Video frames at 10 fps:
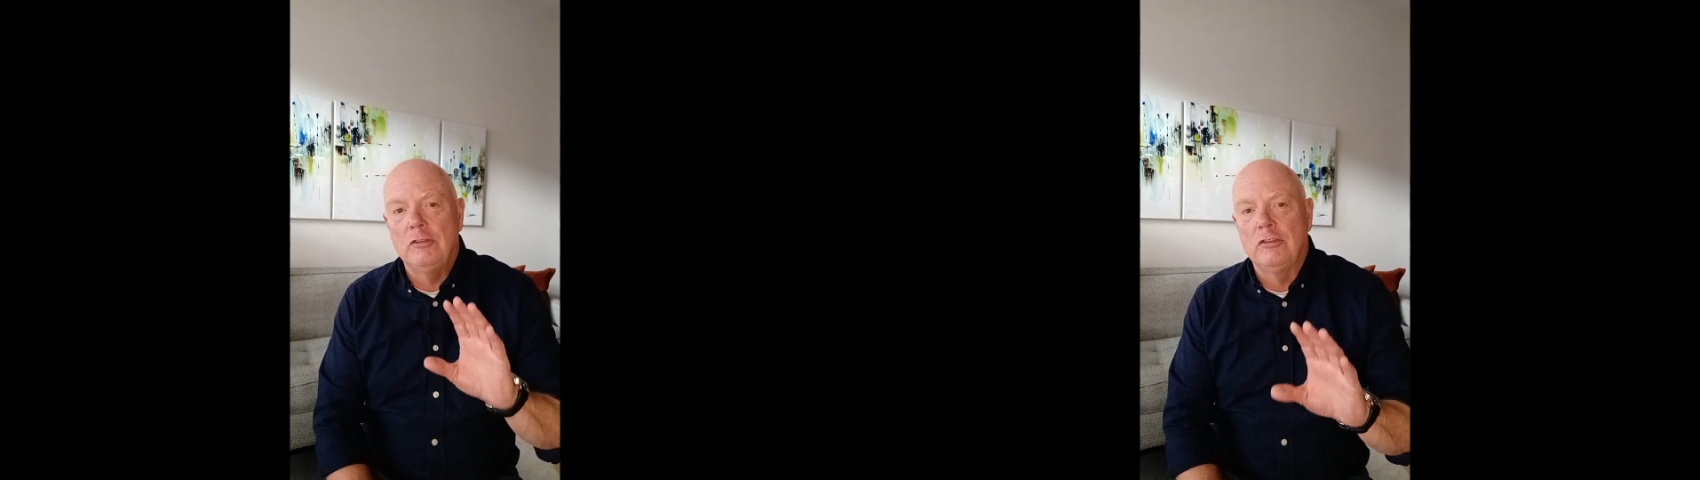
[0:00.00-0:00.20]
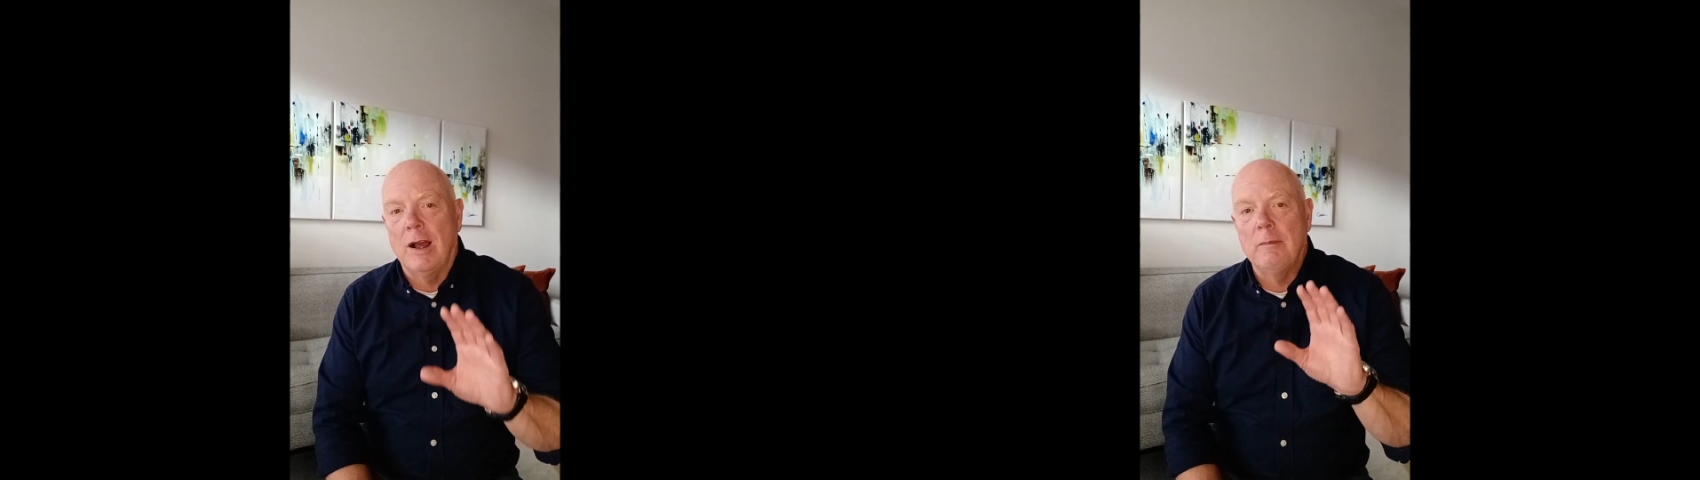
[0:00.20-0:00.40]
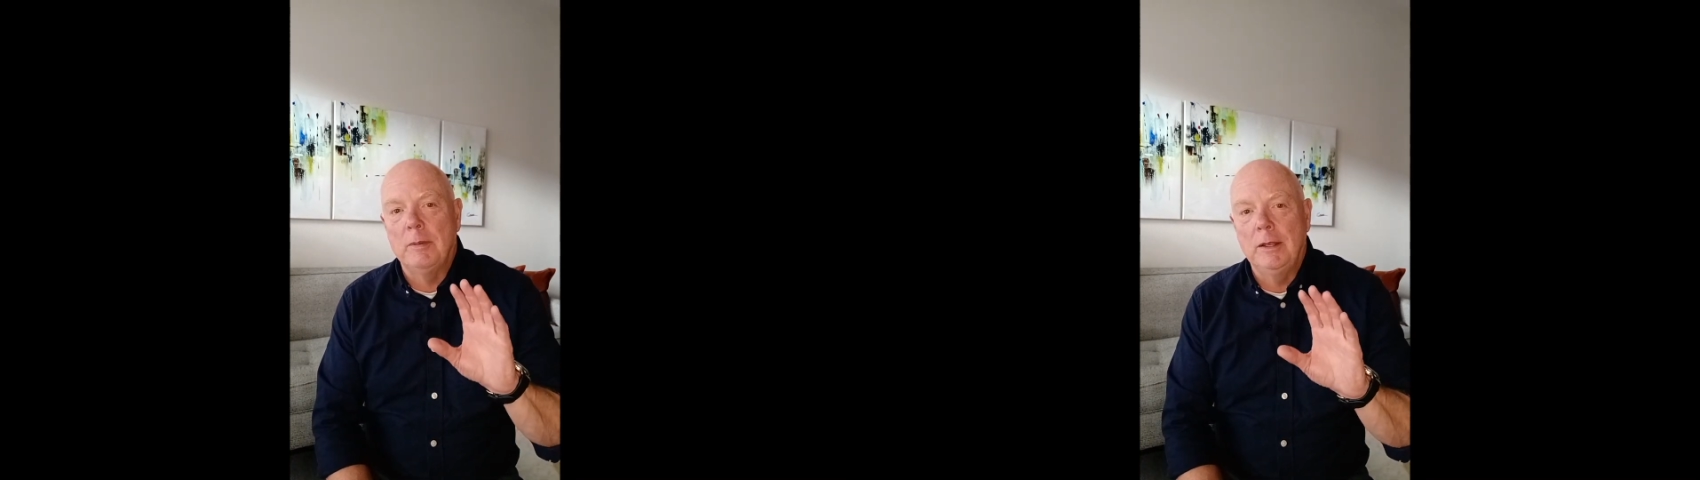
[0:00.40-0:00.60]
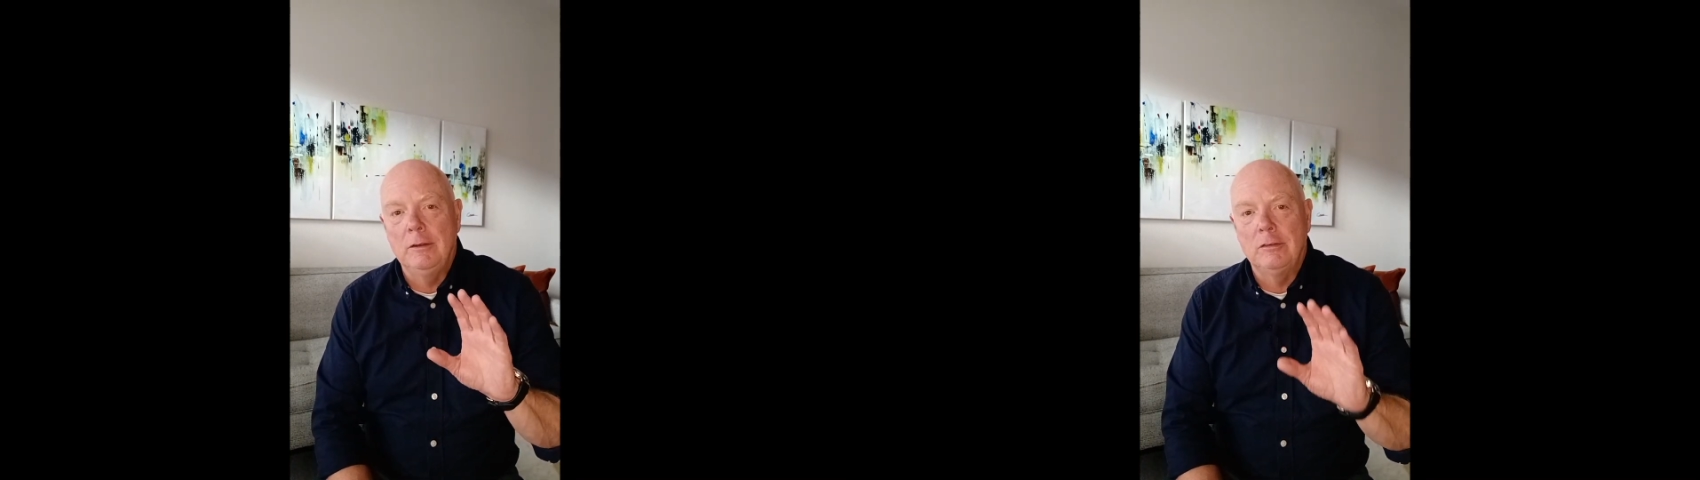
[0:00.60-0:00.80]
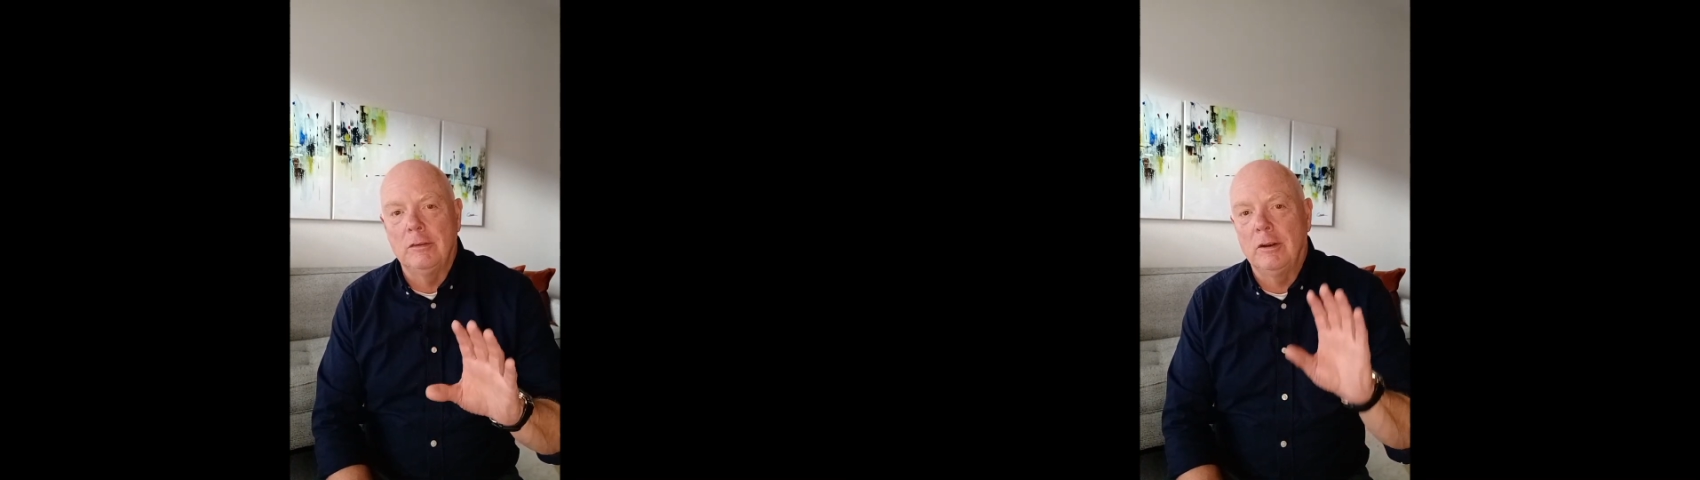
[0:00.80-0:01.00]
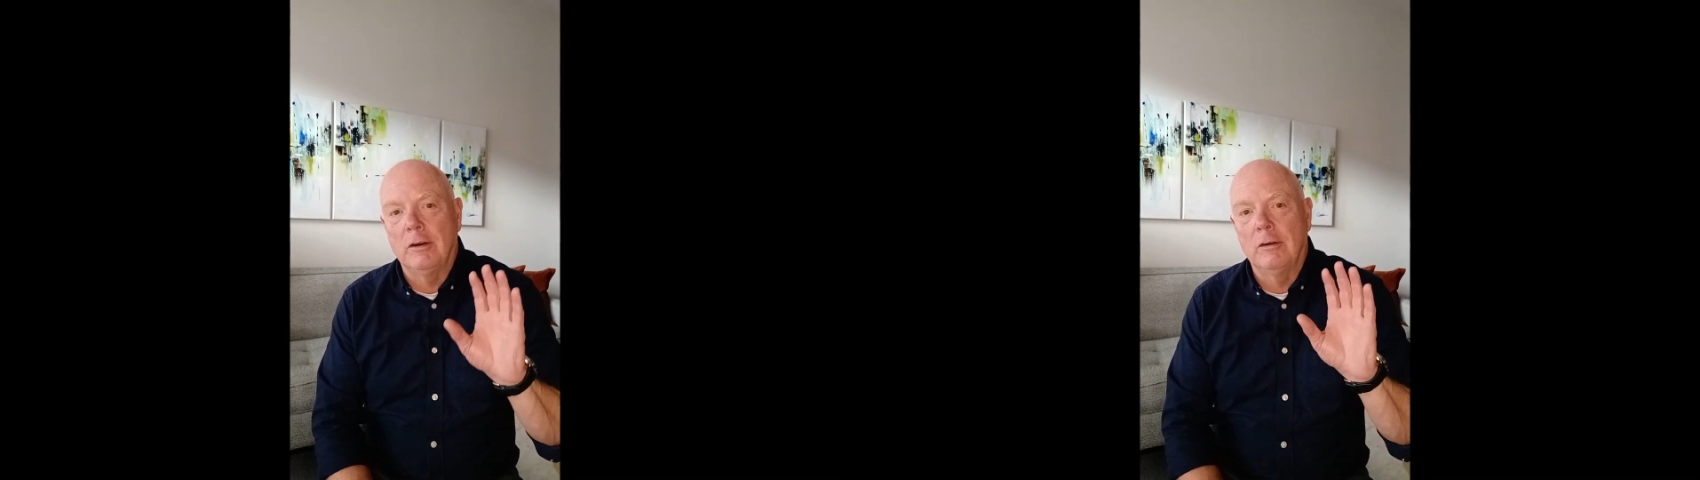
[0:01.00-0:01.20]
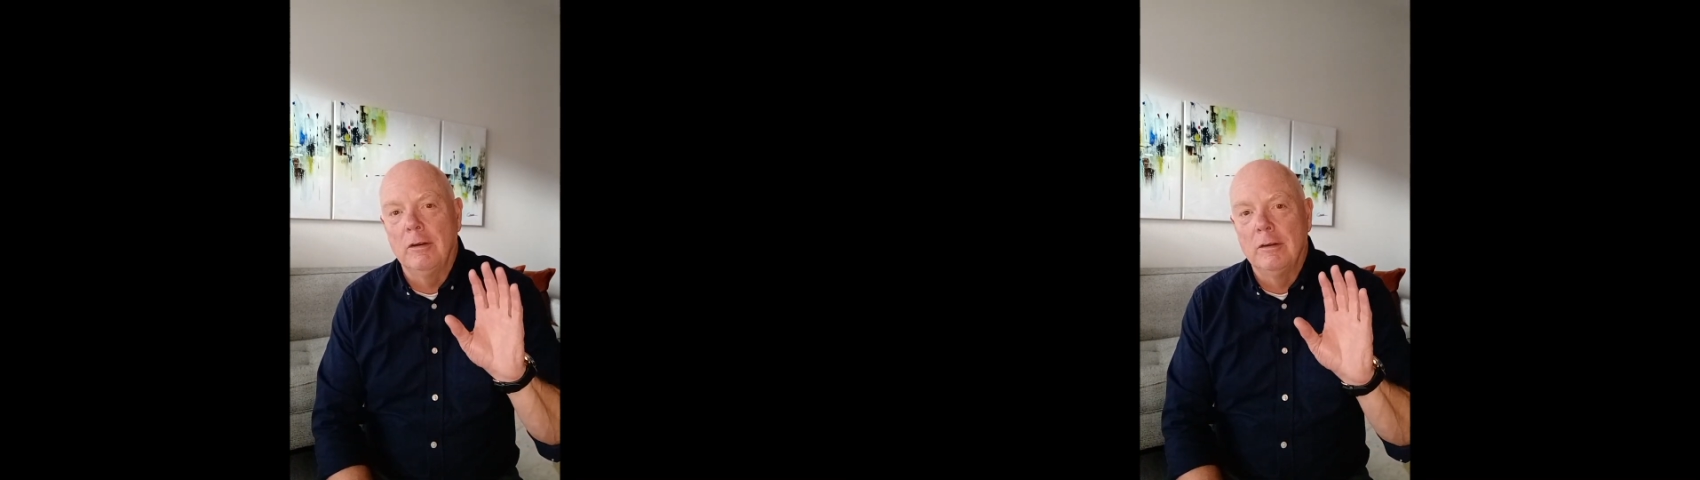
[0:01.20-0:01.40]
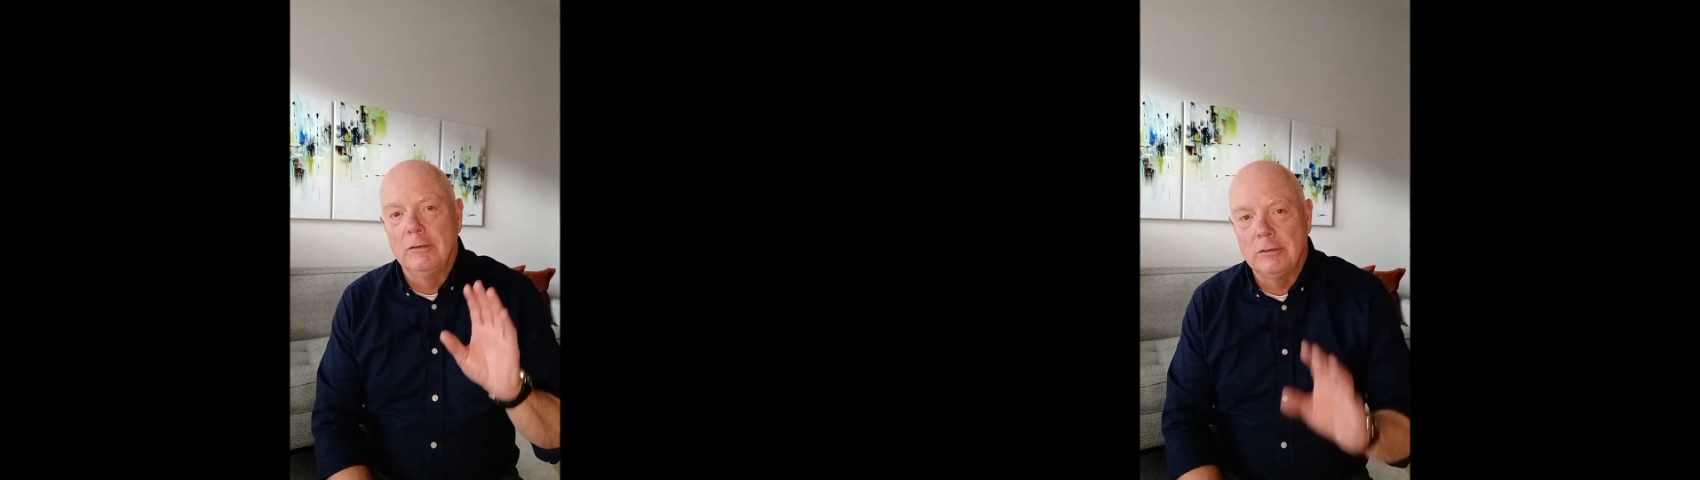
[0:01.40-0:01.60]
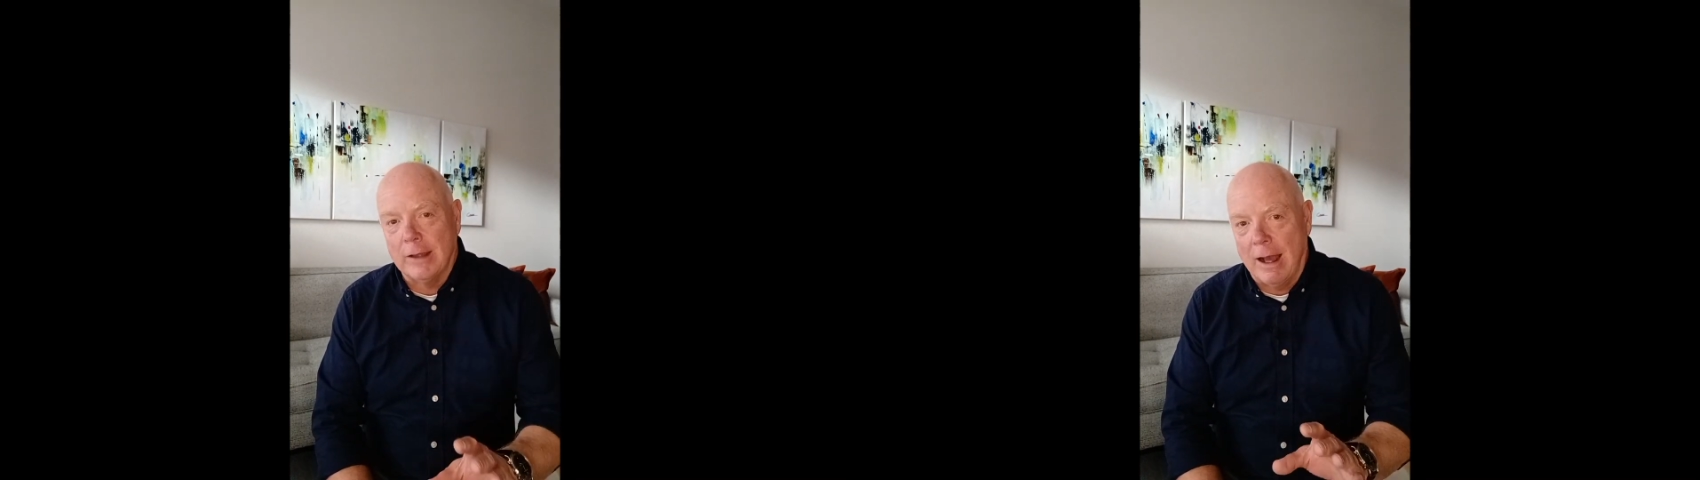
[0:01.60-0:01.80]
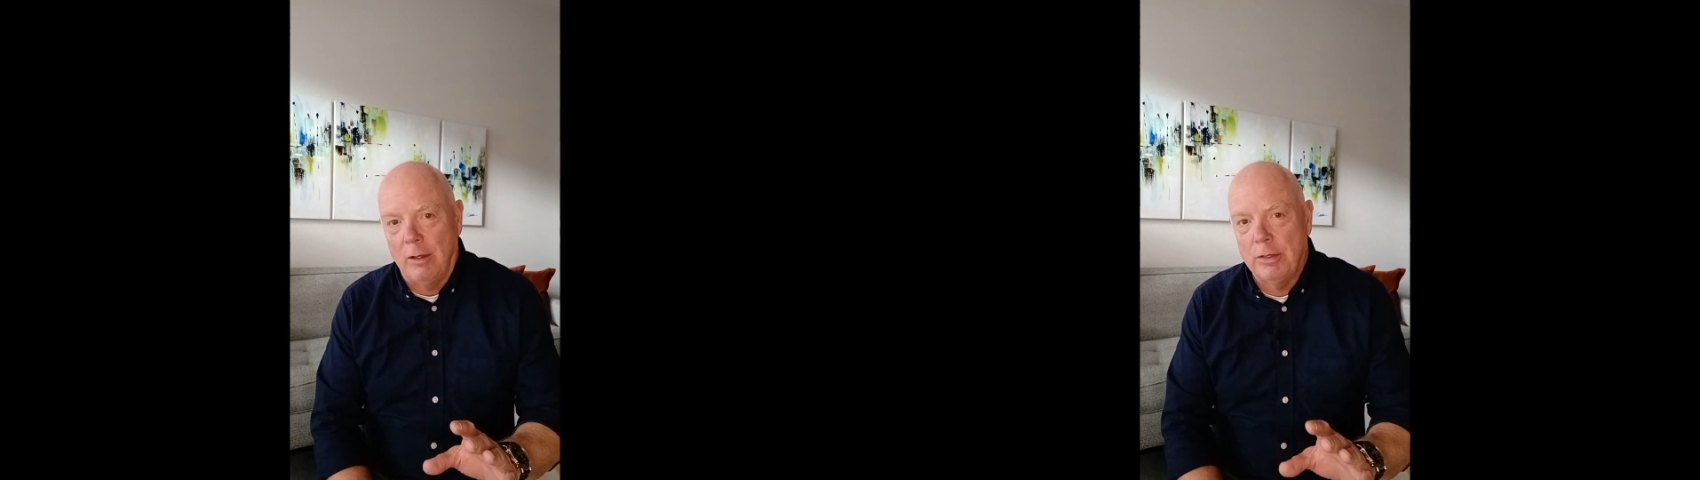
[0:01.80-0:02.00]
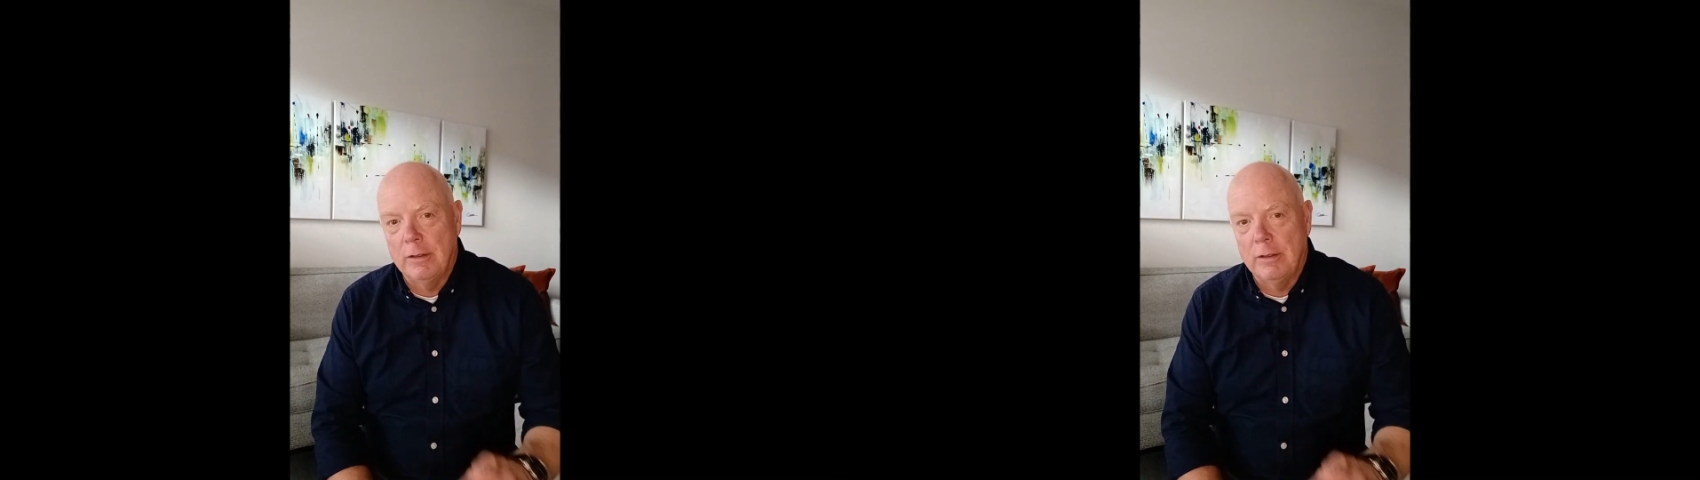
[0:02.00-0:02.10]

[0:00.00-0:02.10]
Shopping Center South.